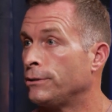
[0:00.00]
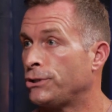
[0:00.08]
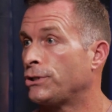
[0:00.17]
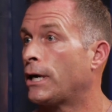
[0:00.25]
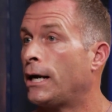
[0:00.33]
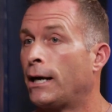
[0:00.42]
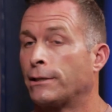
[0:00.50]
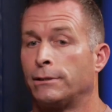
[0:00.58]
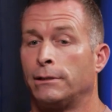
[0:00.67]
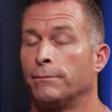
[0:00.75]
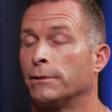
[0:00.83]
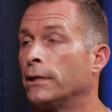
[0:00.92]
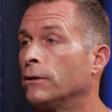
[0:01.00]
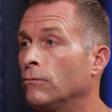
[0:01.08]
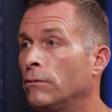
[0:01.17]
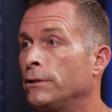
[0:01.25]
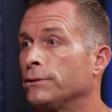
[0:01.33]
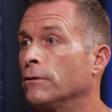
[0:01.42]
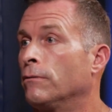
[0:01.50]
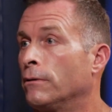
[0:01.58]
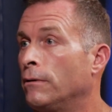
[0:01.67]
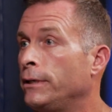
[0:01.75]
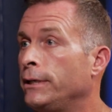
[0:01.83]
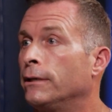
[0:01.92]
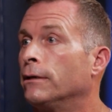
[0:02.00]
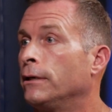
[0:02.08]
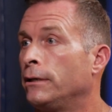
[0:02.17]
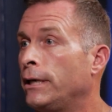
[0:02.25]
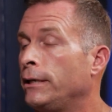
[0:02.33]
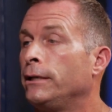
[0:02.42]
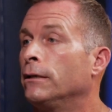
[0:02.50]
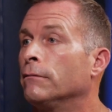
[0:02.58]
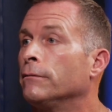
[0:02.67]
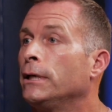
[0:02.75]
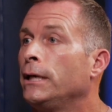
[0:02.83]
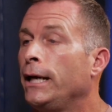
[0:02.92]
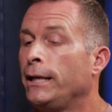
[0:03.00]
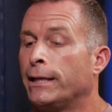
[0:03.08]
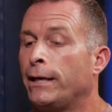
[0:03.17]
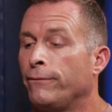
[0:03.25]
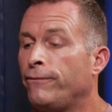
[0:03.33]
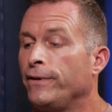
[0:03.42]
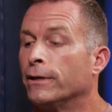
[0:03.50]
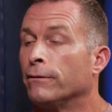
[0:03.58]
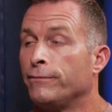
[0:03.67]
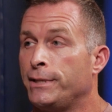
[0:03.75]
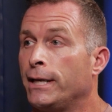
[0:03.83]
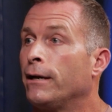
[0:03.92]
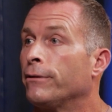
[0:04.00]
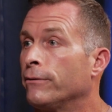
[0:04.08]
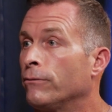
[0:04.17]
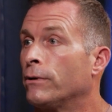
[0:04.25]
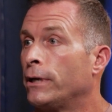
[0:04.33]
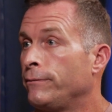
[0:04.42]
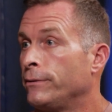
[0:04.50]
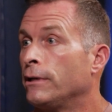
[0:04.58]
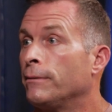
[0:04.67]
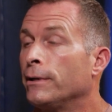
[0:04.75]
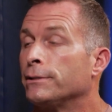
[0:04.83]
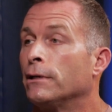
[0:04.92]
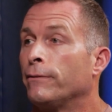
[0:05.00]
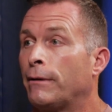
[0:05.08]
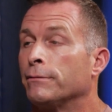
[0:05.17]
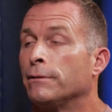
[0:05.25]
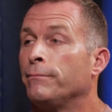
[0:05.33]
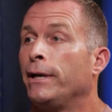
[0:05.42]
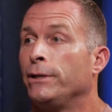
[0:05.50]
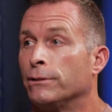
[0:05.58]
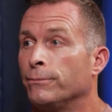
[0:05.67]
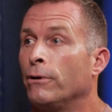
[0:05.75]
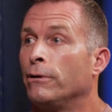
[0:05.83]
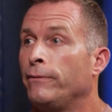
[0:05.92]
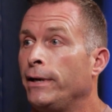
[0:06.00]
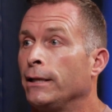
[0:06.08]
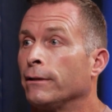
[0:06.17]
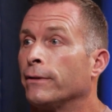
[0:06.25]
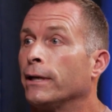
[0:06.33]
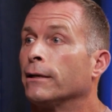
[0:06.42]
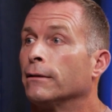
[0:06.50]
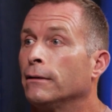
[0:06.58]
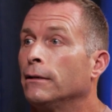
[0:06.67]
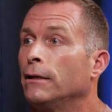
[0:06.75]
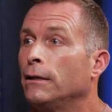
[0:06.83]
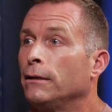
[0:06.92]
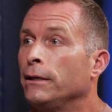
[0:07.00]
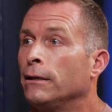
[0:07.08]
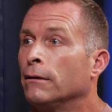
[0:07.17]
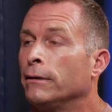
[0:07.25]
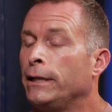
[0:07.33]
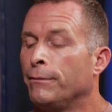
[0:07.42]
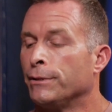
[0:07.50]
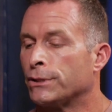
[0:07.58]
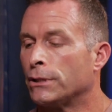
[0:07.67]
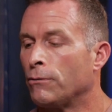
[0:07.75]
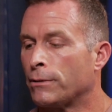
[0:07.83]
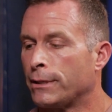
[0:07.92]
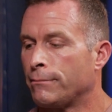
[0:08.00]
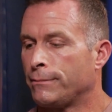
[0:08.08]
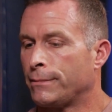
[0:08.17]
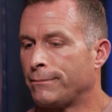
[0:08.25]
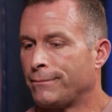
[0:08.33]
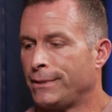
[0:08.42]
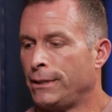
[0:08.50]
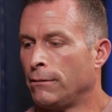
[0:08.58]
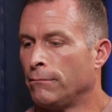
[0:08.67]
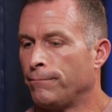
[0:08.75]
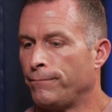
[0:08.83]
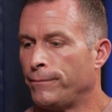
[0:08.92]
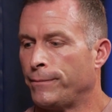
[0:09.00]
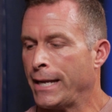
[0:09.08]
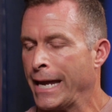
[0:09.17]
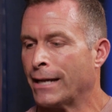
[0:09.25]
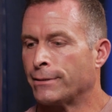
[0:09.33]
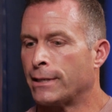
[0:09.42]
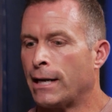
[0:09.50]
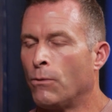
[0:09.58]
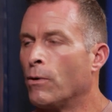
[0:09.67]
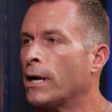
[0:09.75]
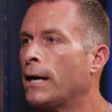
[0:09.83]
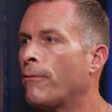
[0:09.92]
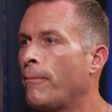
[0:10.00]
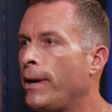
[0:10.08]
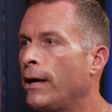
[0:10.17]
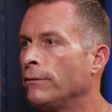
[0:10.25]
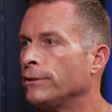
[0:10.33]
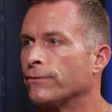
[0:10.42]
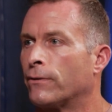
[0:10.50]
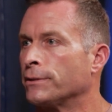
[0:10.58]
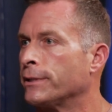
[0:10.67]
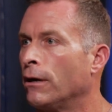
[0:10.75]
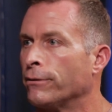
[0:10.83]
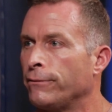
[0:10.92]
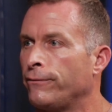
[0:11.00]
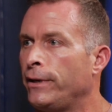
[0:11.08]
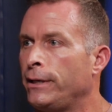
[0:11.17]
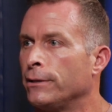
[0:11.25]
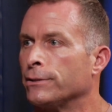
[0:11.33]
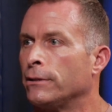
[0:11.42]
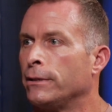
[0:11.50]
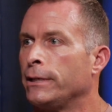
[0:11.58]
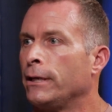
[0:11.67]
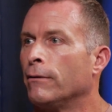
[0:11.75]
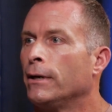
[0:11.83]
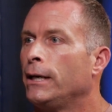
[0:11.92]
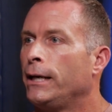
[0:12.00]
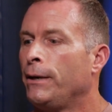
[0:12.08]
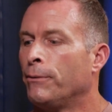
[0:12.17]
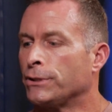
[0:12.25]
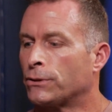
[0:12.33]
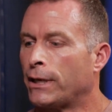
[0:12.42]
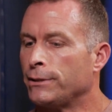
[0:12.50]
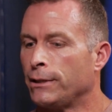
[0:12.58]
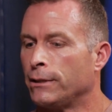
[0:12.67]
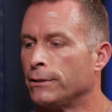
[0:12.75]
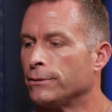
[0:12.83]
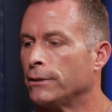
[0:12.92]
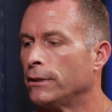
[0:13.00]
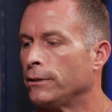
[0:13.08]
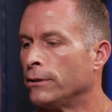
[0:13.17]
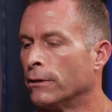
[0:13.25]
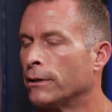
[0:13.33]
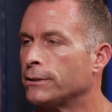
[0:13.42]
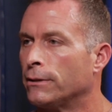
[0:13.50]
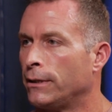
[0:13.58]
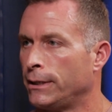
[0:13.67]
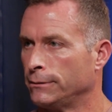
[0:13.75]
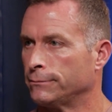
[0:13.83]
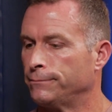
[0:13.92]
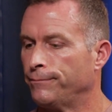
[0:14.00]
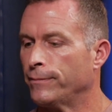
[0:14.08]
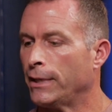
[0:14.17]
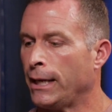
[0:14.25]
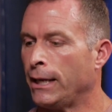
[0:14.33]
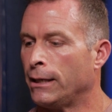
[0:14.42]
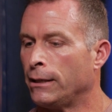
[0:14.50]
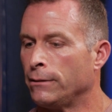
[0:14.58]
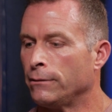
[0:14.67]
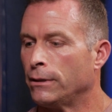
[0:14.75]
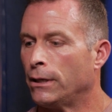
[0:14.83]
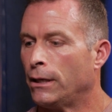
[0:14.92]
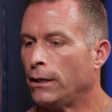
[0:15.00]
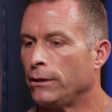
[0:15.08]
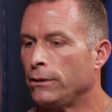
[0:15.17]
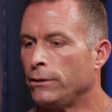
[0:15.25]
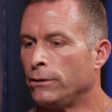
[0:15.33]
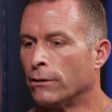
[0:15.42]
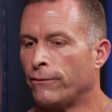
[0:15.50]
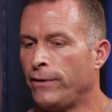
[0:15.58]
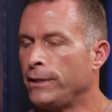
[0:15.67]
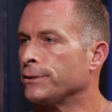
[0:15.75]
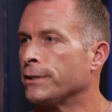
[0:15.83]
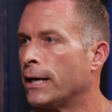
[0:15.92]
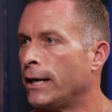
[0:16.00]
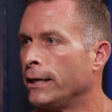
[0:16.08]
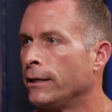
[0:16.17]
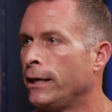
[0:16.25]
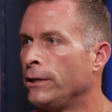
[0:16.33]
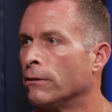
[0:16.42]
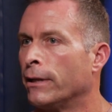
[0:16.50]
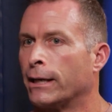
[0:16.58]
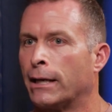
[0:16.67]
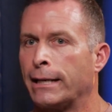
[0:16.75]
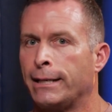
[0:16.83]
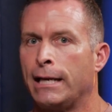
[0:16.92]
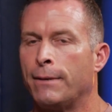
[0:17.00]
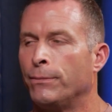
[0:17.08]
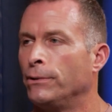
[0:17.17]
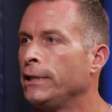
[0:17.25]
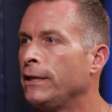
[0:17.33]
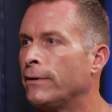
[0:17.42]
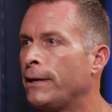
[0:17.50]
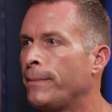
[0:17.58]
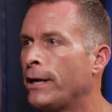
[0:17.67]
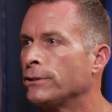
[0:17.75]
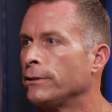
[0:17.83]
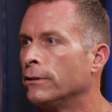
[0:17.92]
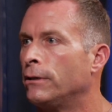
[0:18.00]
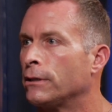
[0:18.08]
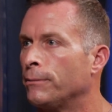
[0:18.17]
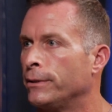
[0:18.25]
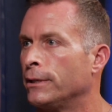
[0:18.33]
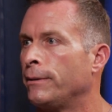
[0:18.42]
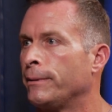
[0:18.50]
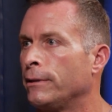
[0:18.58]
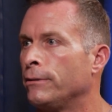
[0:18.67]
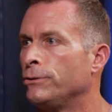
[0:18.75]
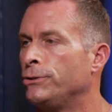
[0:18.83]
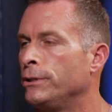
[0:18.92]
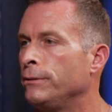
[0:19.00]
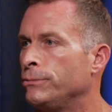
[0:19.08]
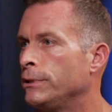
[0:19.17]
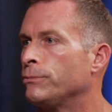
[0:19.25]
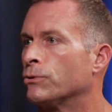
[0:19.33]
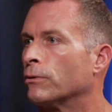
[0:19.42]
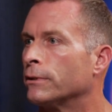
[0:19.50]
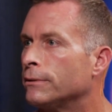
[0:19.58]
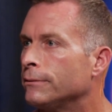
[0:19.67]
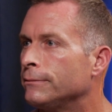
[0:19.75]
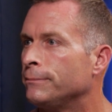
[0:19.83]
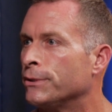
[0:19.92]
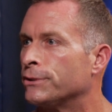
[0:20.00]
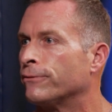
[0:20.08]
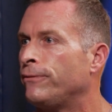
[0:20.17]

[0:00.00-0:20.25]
and shocks. And I was like, what is going on here? And, I, you know, and that fear of death of what I've done to myself, that yeah. was a major motivating thing. Okay. You know, and it was so, you know, anti what I'm about as far as health and fitness. So, yep. you know, and what's crazy is you're hooked on it and you're a fitness guy and you're like, I can't believe I'm actually hooked on, I mean, Jim, Jim Jordan, yep. Mr.